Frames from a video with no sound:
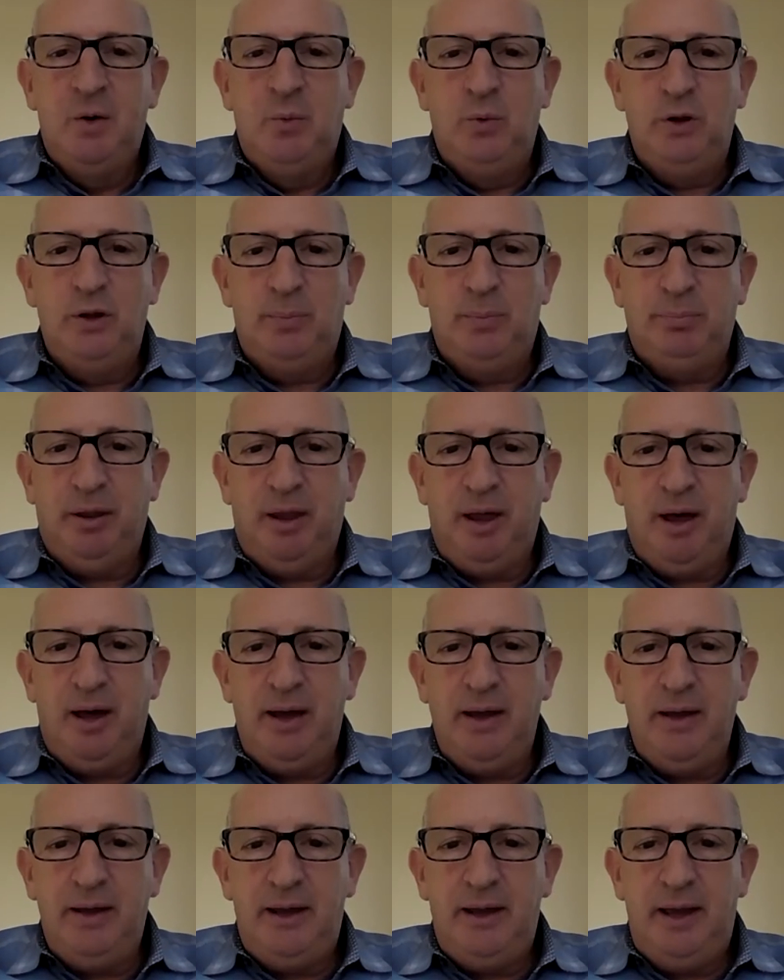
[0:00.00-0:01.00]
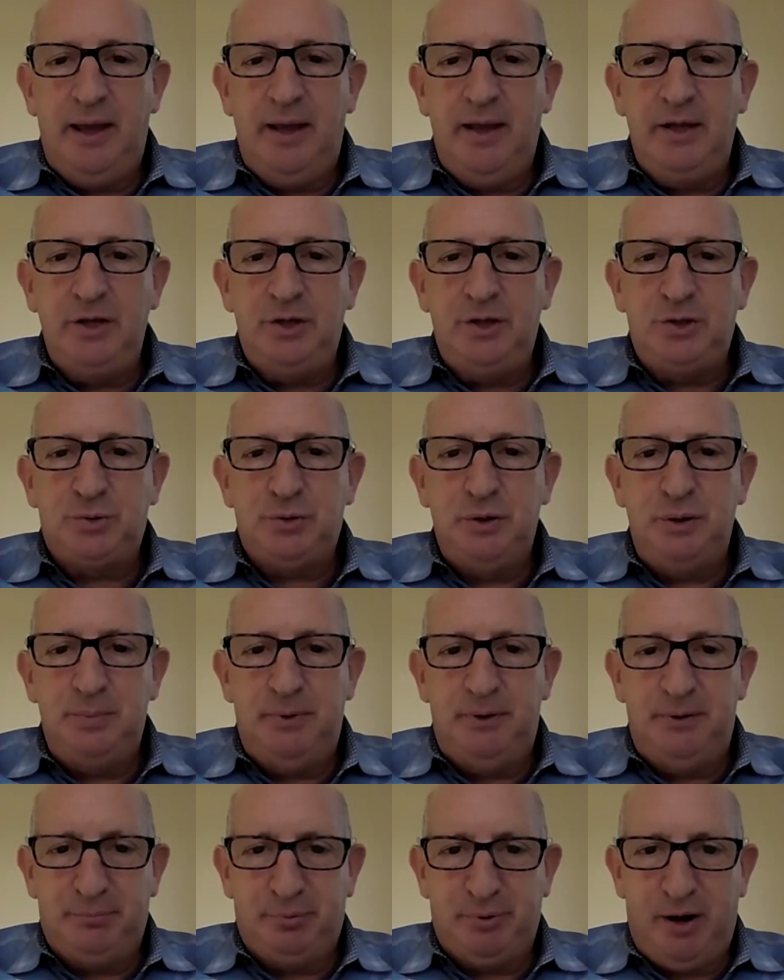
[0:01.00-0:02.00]
We apply a
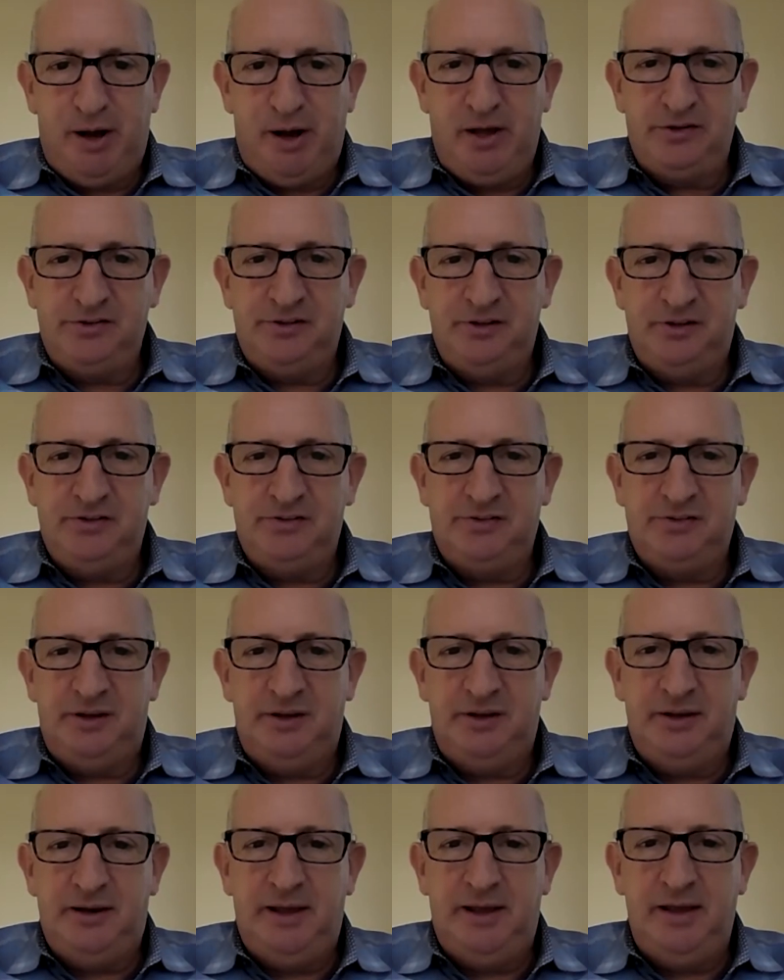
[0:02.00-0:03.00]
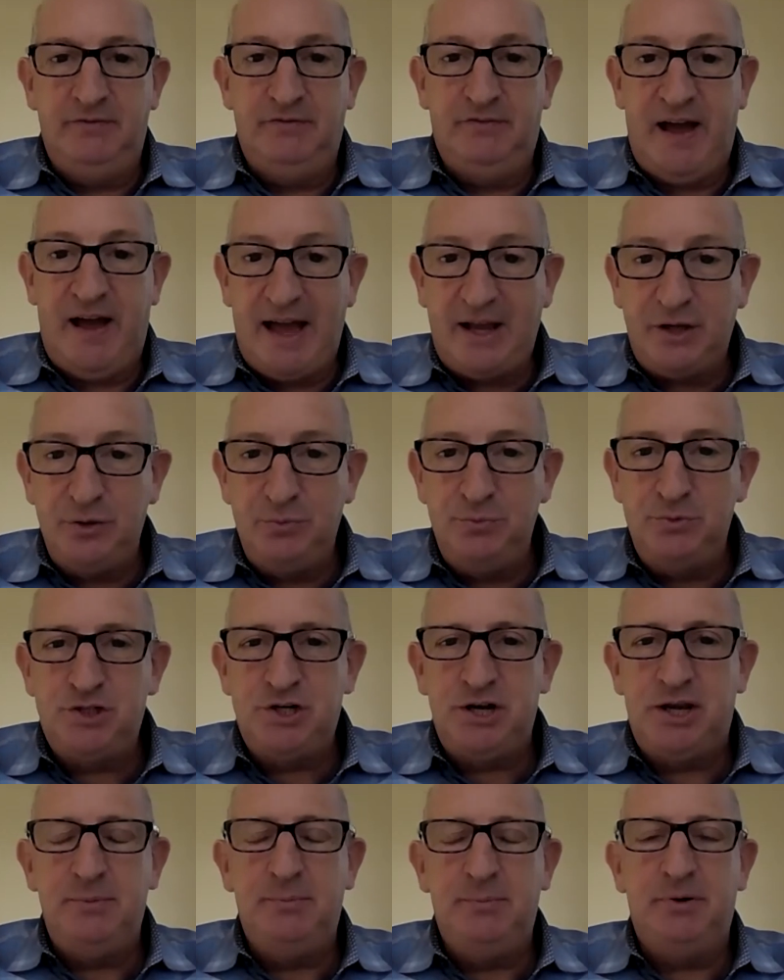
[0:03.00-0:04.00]
treatment process in a vacuum
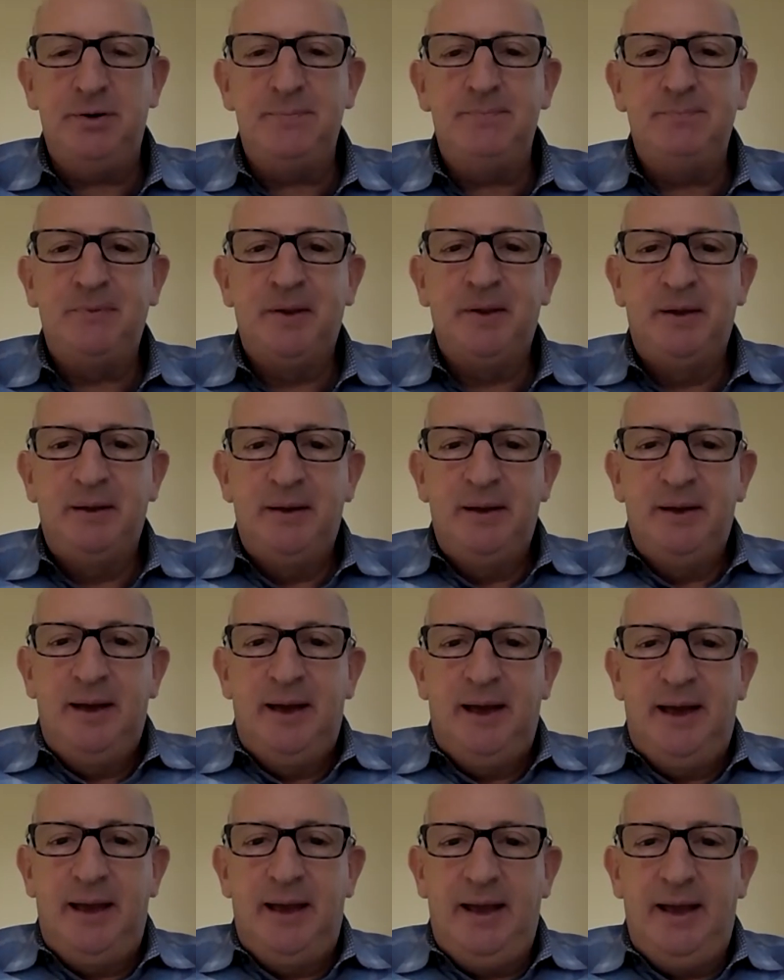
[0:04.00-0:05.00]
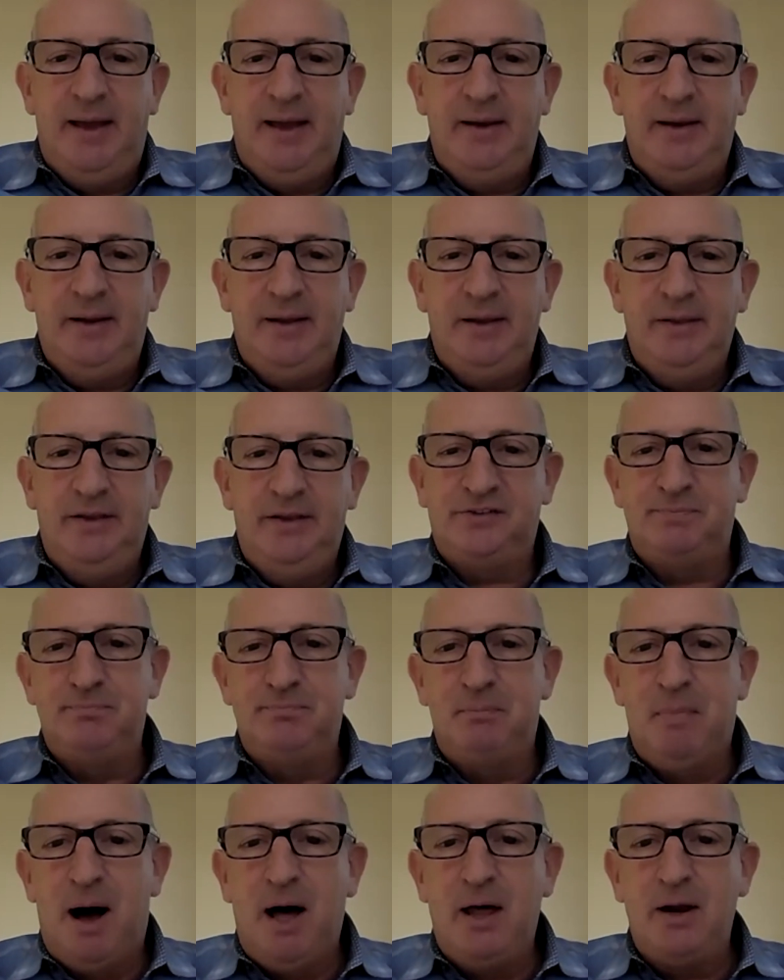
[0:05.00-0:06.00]
chamber, and this
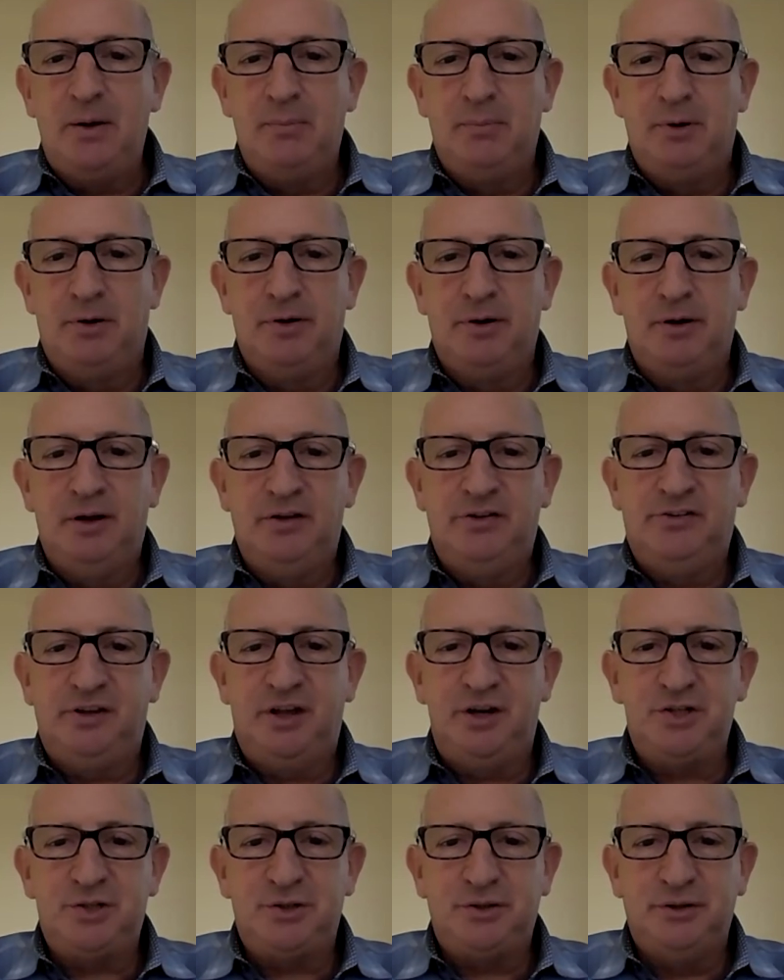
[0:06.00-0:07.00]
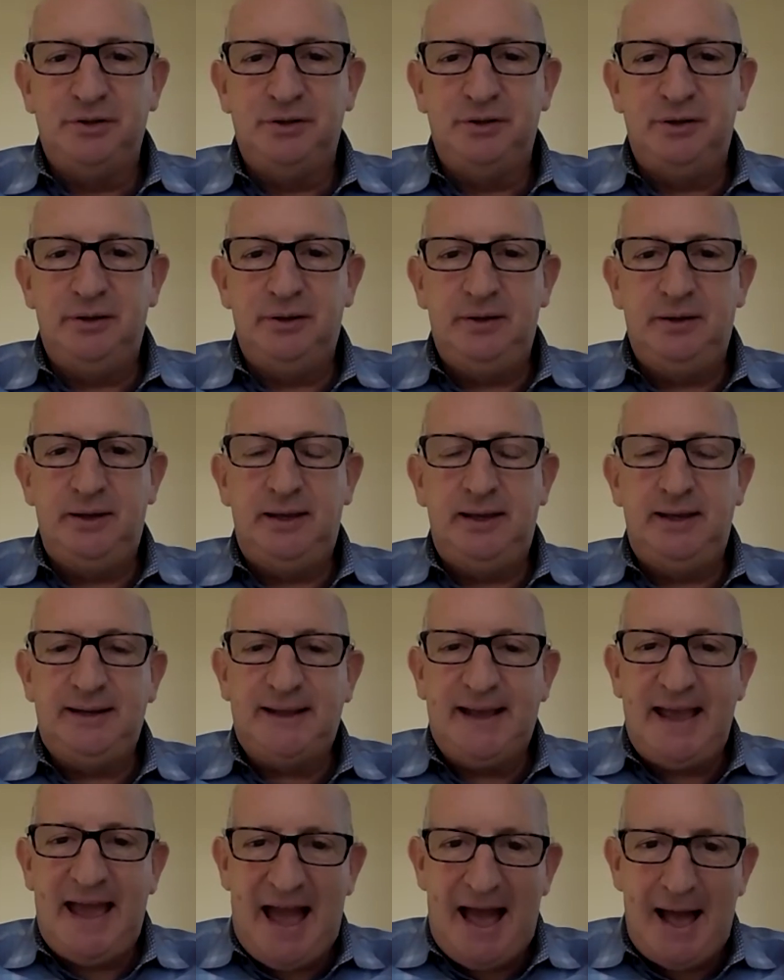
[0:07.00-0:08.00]
monomer essentially
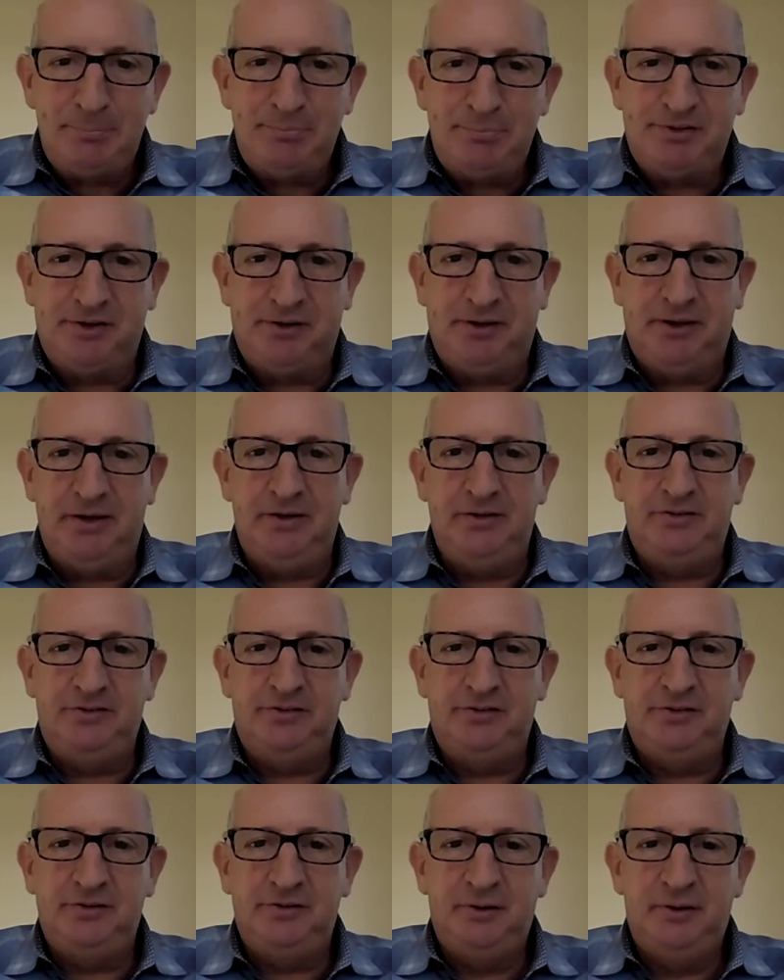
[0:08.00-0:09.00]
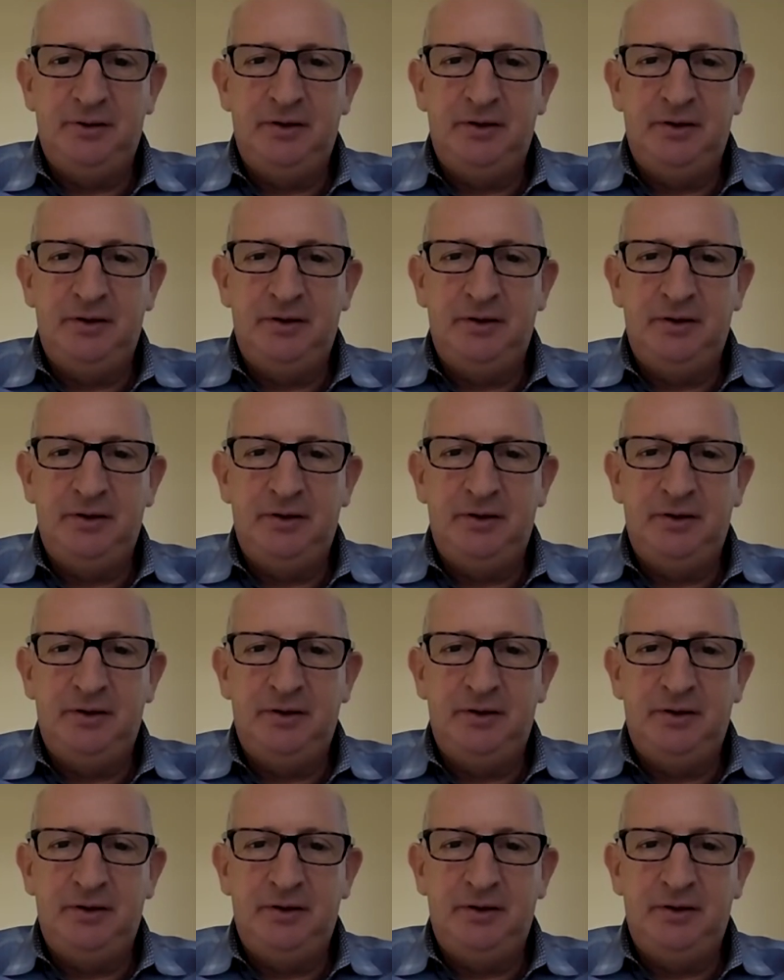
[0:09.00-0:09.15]
encapsulates